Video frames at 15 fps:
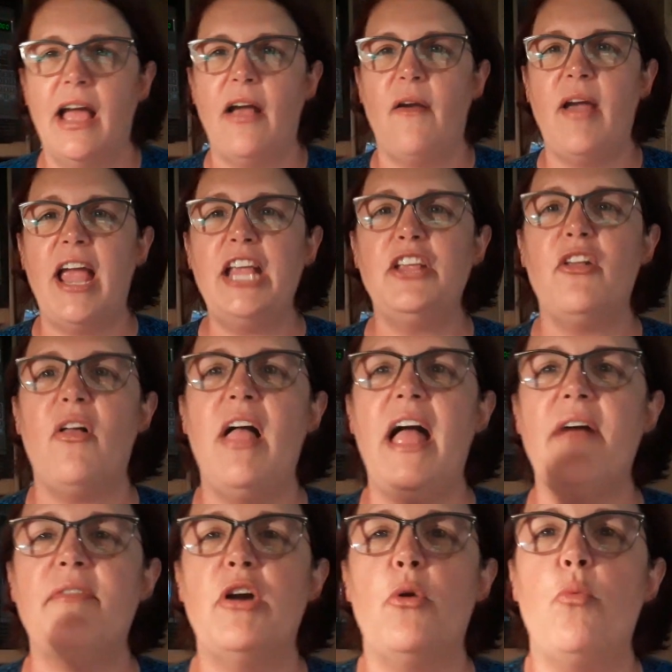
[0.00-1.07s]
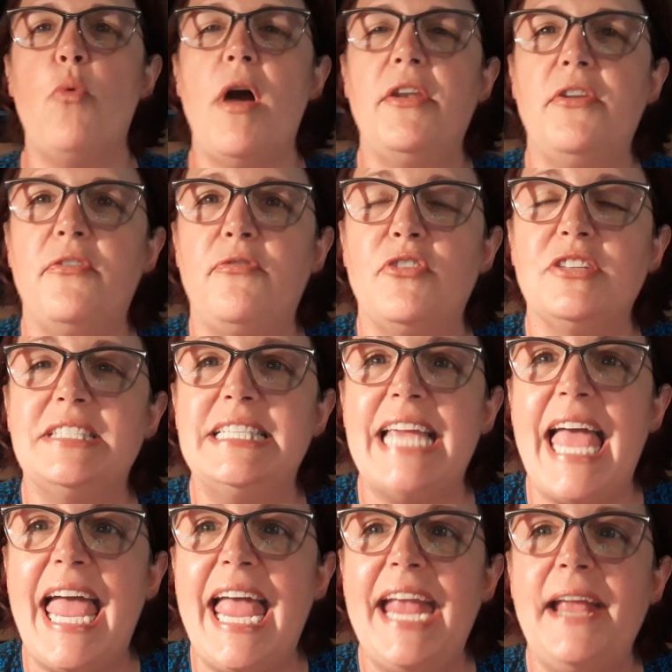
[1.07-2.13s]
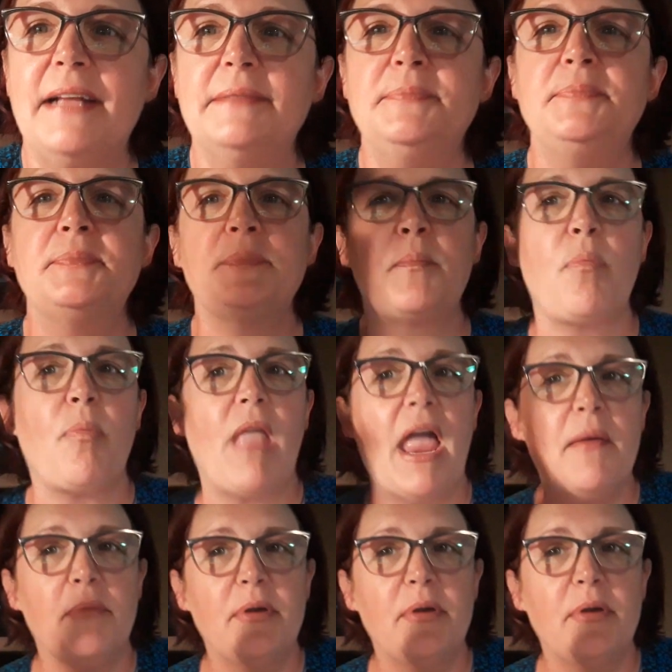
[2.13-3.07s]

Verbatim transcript: have a wonderful day. And